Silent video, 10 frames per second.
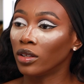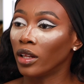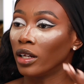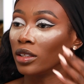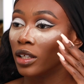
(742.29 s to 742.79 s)

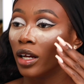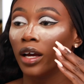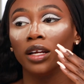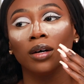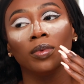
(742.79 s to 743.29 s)
then it's going to
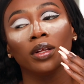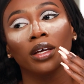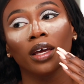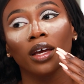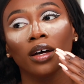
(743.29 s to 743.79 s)
end up
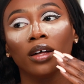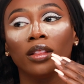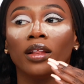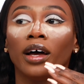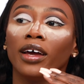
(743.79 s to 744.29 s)
looking
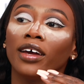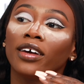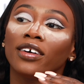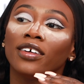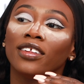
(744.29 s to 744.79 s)

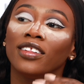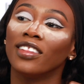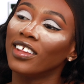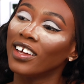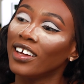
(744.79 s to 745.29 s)
like
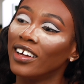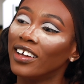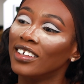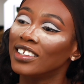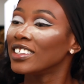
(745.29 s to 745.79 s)

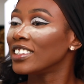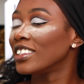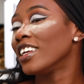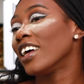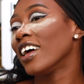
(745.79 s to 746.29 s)
this.
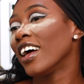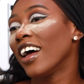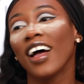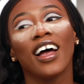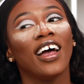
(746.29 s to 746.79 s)

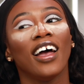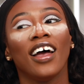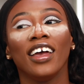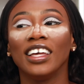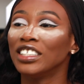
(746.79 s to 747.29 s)

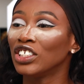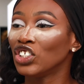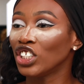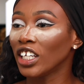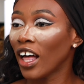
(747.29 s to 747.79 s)
Isn't
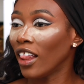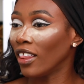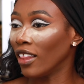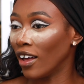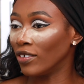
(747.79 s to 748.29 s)
she
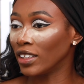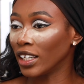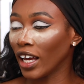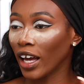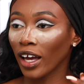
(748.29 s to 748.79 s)

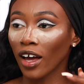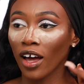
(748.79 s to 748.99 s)
lovely?